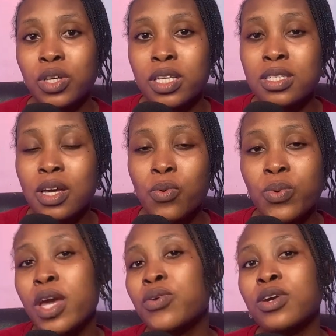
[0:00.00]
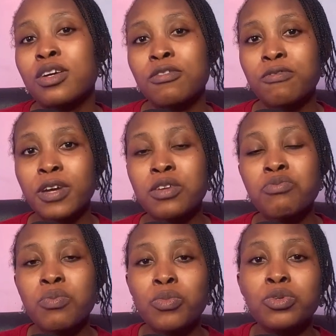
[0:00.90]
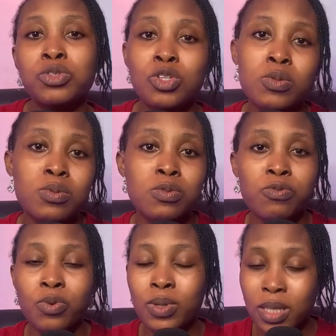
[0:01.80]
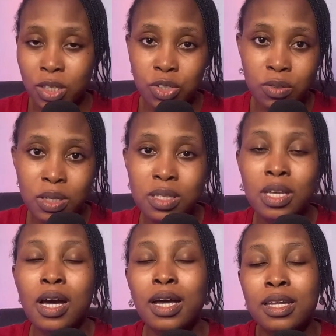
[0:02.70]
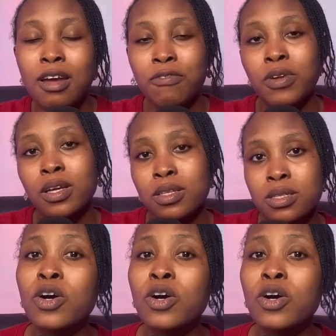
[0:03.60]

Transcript: these are where you can find remote jobs for Nigerians and Africans.